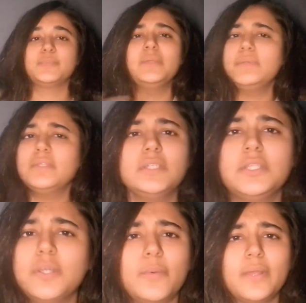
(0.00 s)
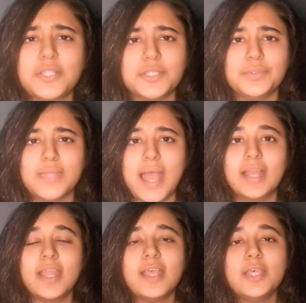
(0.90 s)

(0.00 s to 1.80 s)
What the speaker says: But you don't want to do that.